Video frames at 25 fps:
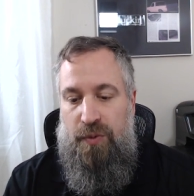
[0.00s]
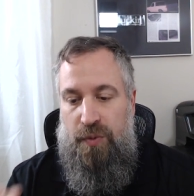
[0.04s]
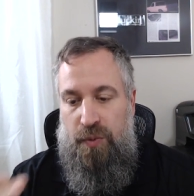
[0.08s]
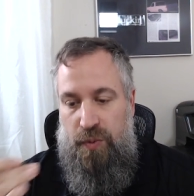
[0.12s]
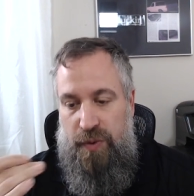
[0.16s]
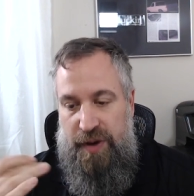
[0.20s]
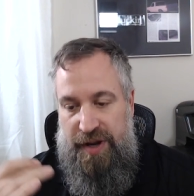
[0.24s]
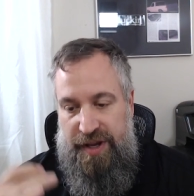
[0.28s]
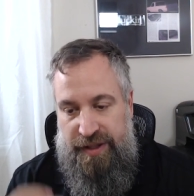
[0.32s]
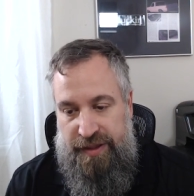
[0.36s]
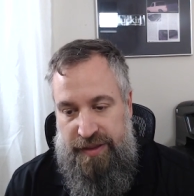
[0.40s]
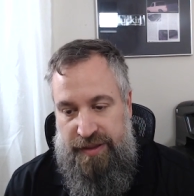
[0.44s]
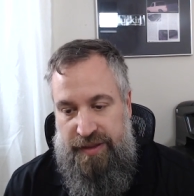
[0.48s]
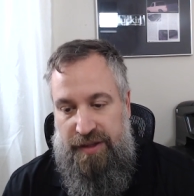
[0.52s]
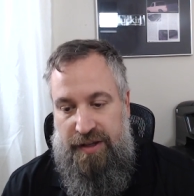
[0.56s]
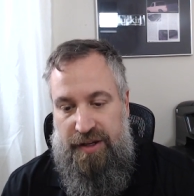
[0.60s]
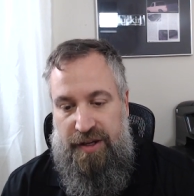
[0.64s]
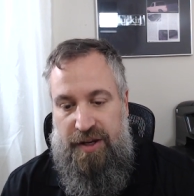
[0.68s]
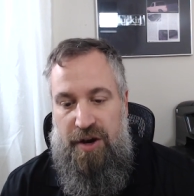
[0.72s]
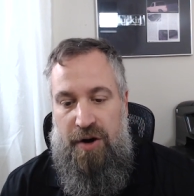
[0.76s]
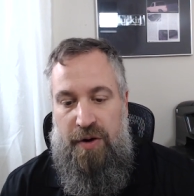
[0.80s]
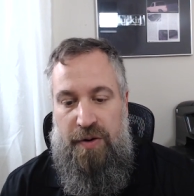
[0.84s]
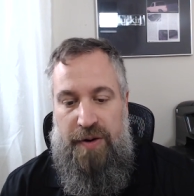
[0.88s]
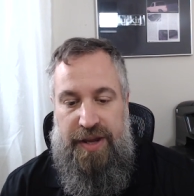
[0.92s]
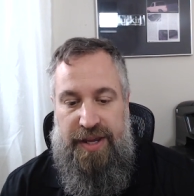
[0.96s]
with
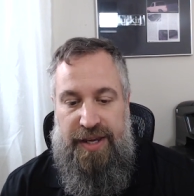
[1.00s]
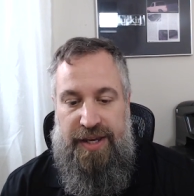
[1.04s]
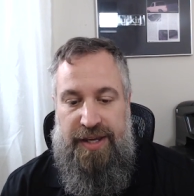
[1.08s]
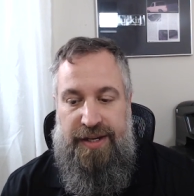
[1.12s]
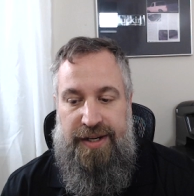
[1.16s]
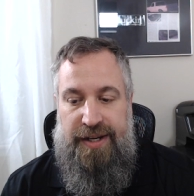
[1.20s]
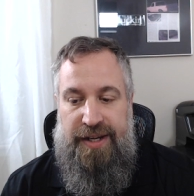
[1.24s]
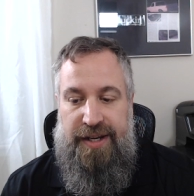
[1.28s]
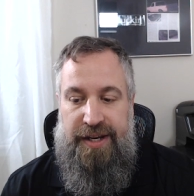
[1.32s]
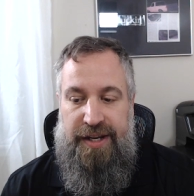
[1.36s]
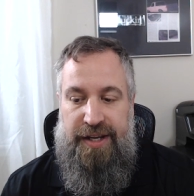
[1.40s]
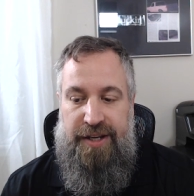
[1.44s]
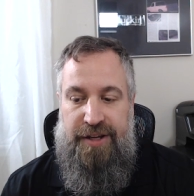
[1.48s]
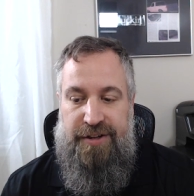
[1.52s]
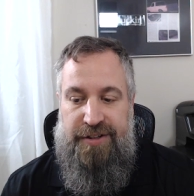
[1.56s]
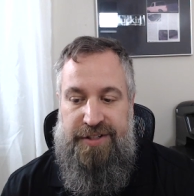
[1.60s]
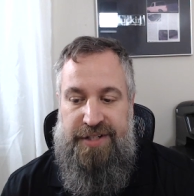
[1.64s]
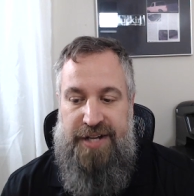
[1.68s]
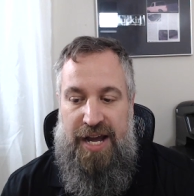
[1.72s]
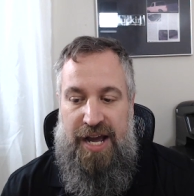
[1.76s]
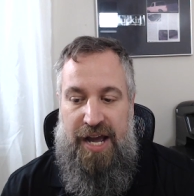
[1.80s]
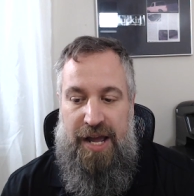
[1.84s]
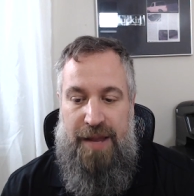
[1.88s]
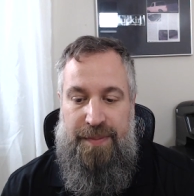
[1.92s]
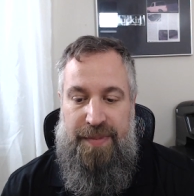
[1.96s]
going and getting your
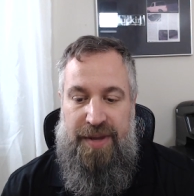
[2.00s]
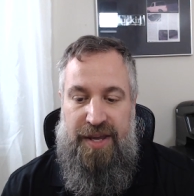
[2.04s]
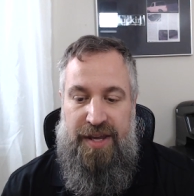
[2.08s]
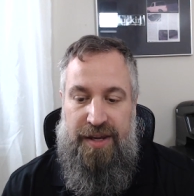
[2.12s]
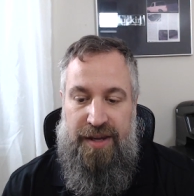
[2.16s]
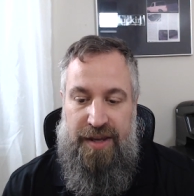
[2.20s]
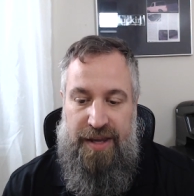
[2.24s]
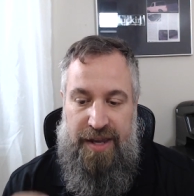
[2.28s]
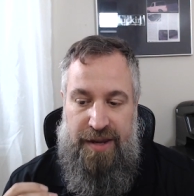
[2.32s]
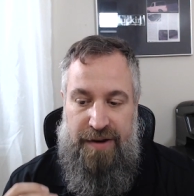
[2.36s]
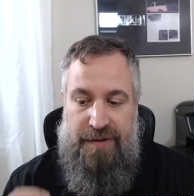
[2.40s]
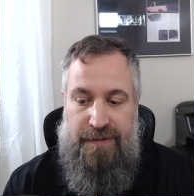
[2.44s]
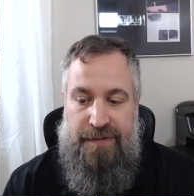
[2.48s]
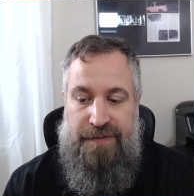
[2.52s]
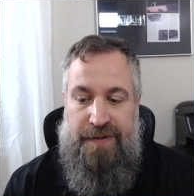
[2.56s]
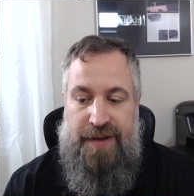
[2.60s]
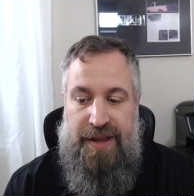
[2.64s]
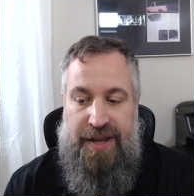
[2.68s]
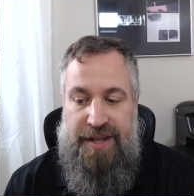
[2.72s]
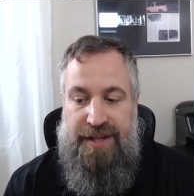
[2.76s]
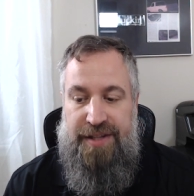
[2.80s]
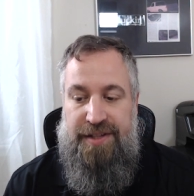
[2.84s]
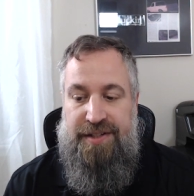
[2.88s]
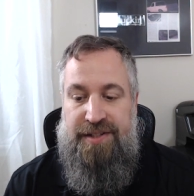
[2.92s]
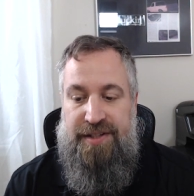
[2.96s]
timing and
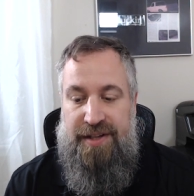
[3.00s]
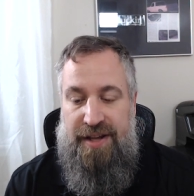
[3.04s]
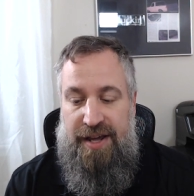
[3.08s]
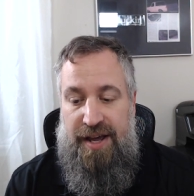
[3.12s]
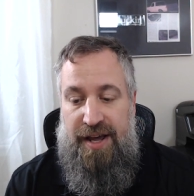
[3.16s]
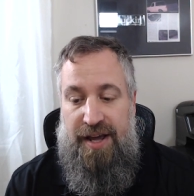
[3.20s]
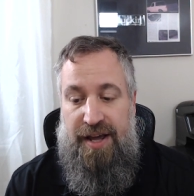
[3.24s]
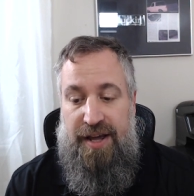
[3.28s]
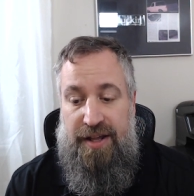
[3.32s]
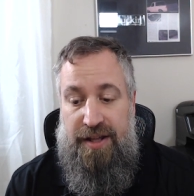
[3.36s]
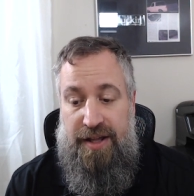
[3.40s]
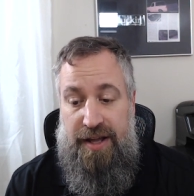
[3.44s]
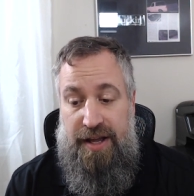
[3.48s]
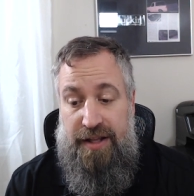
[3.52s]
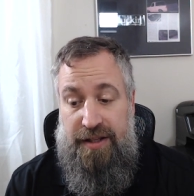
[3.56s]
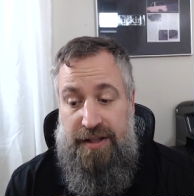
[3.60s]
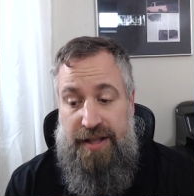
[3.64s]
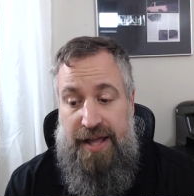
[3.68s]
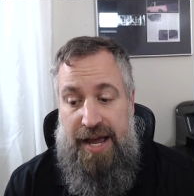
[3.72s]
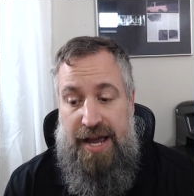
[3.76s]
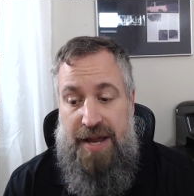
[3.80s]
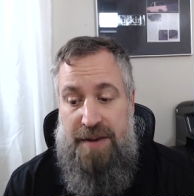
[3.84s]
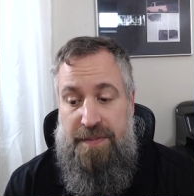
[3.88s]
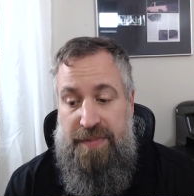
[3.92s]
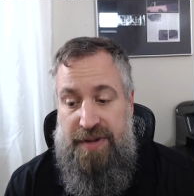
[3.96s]
phase
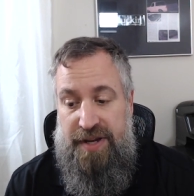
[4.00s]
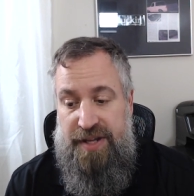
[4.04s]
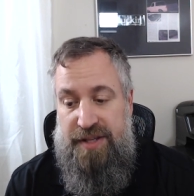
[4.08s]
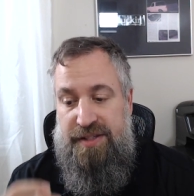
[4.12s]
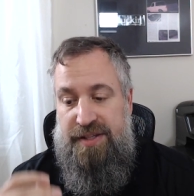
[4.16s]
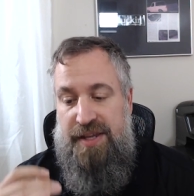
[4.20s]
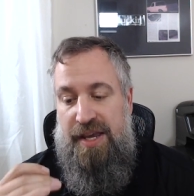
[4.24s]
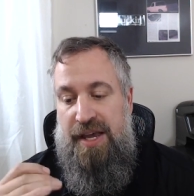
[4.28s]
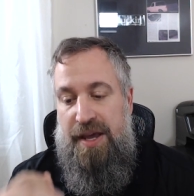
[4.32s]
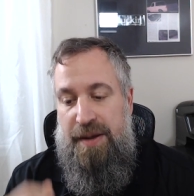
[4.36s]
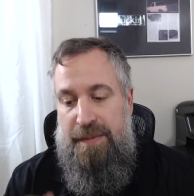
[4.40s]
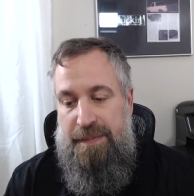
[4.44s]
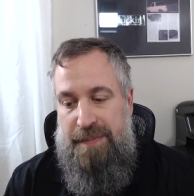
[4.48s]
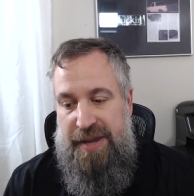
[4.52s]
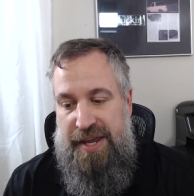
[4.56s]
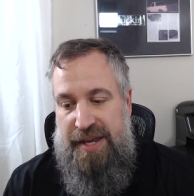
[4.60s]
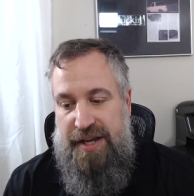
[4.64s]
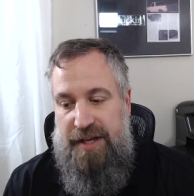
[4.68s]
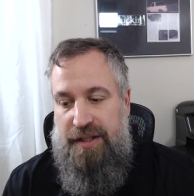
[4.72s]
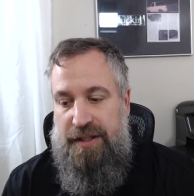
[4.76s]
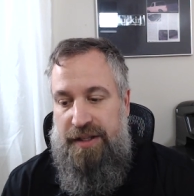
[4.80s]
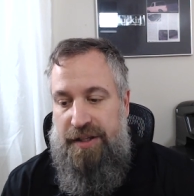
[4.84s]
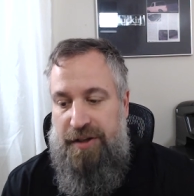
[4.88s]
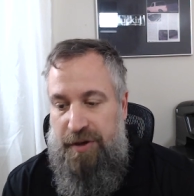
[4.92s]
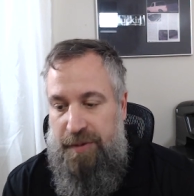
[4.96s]
alignment
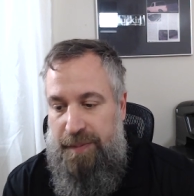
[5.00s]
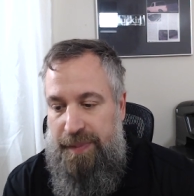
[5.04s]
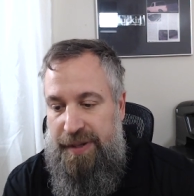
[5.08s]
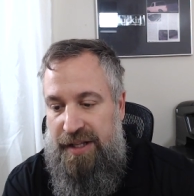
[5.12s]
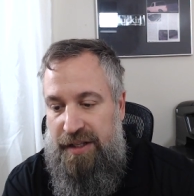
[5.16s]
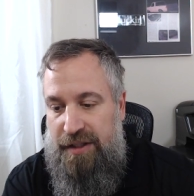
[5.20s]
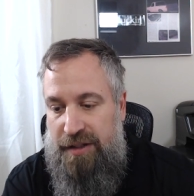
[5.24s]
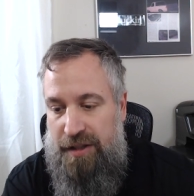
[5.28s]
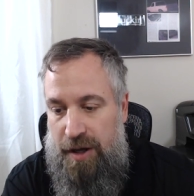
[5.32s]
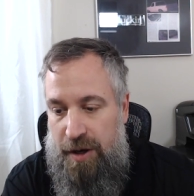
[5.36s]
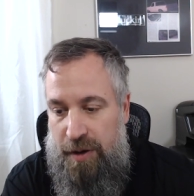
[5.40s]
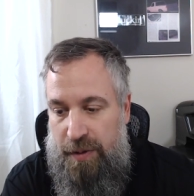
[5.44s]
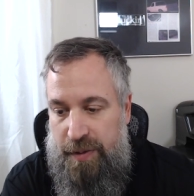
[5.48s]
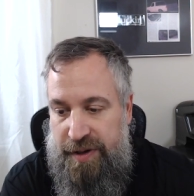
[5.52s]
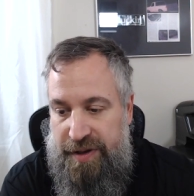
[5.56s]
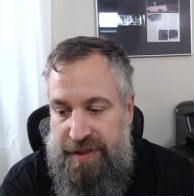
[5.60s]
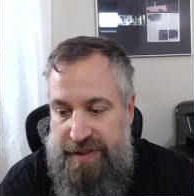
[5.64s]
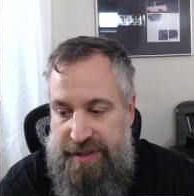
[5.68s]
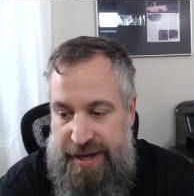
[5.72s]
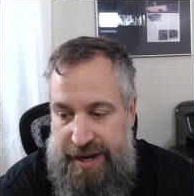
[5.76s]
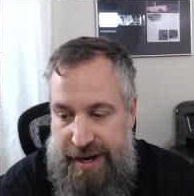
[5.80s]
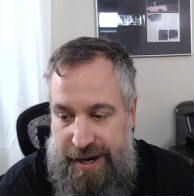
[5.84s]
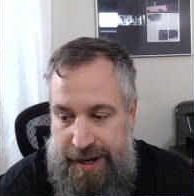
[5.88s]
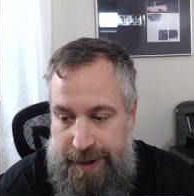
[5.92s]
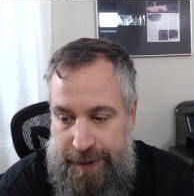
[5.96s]
being a little bit lower
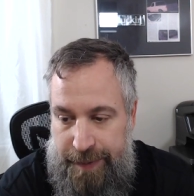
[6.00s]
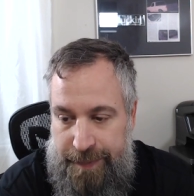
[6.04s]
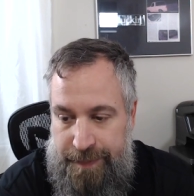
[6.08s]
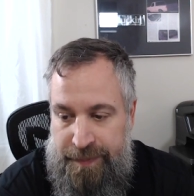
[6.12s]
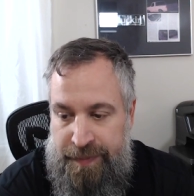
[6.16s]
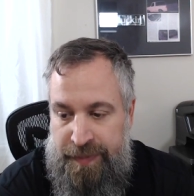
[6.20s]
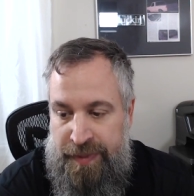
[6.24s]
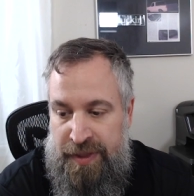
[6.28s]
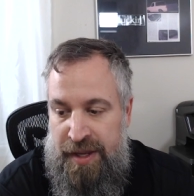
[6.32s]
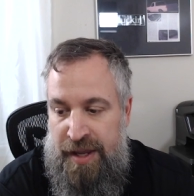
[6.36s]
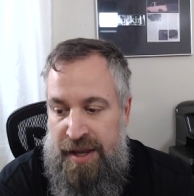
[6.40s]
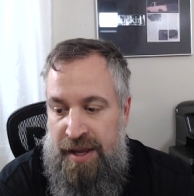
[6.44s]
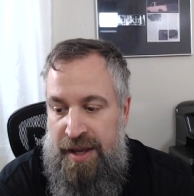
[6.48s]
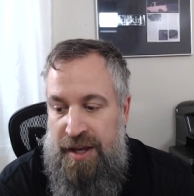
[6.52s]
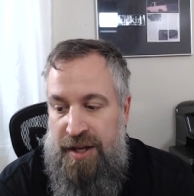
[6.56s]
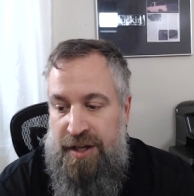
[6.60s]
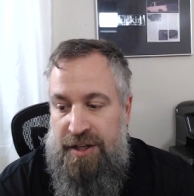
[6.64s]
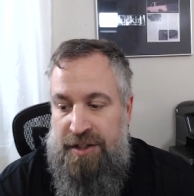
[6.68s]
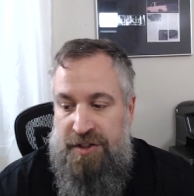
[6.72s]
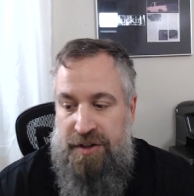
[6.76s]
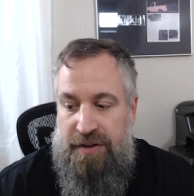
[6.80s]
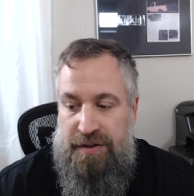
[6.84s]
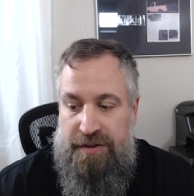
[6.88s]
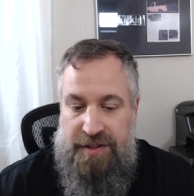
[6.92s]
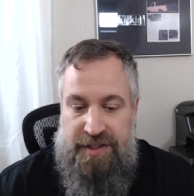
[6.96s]
there.
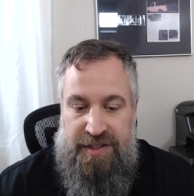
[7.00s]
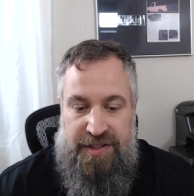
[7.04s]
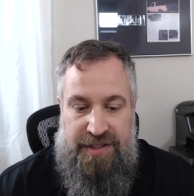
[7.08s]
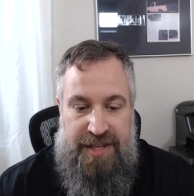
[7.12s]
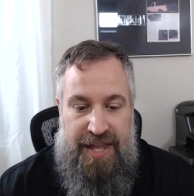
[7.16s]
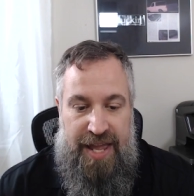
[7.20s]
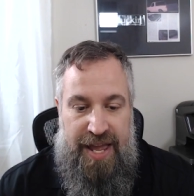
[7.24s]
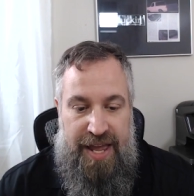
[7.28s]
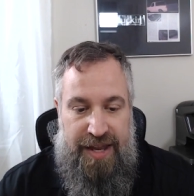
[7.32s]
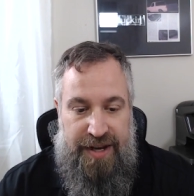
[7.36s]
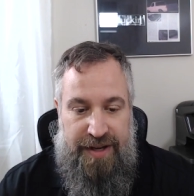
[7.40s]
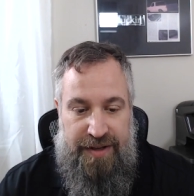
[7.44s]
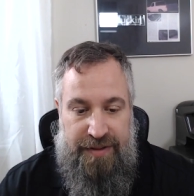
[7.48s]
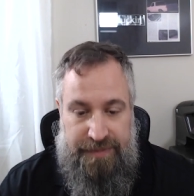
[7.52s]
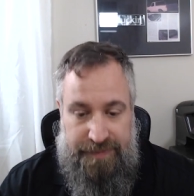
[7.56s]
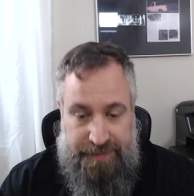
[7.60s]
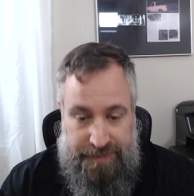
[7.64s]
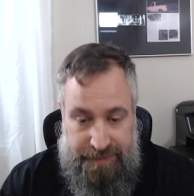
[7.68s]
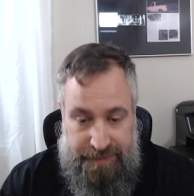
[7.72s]
So instead,